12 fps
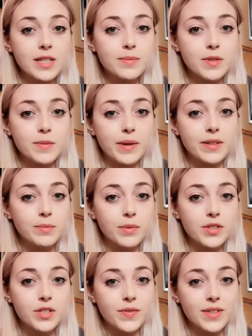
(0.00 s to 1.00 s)
Jasper spends
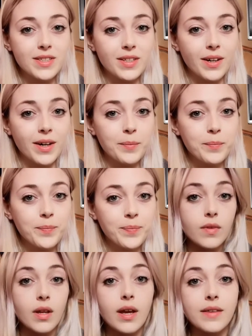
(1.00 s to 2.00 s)
most of his time.
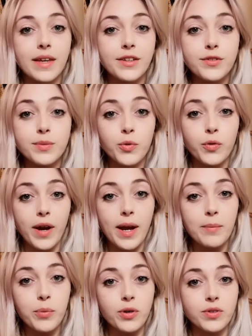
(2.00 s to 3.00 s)
They do some
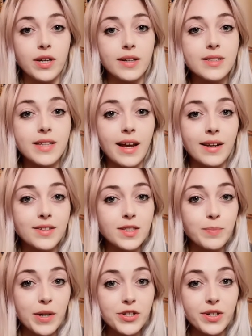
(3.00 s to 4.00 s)
great products tailored
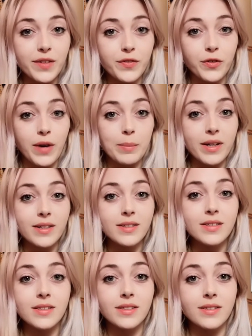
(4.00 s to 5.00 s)
specially for
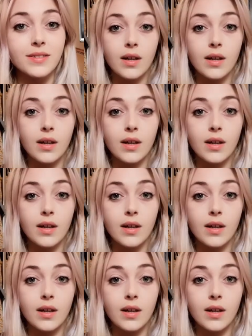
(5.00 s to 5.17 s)
rabbits.